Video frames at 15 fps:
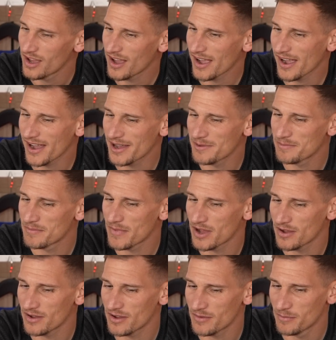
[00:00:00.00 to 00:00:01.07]

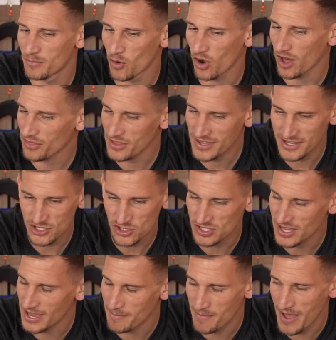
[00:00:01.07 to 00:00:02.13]
But I think he's just
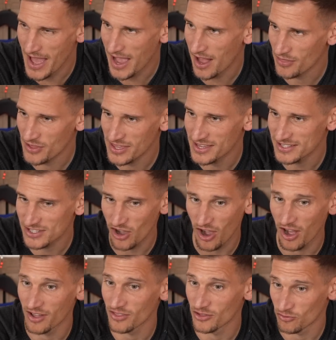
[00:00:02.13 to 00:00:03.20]
getting better. I think he's
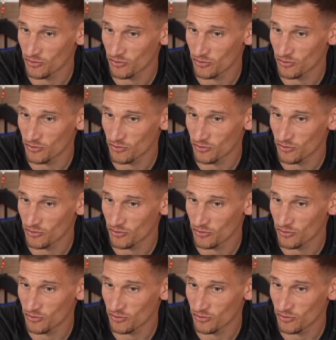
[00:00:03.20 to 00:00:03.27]
got the